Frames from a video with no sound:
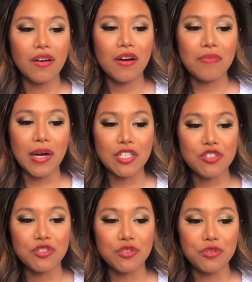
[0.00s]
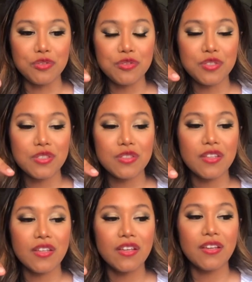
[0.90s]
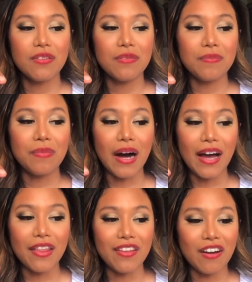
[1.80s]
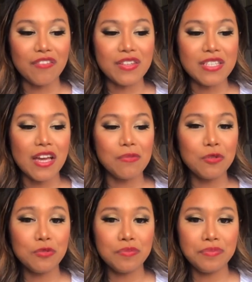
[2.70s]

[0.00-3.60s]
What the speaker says: my shoes by the coffee table.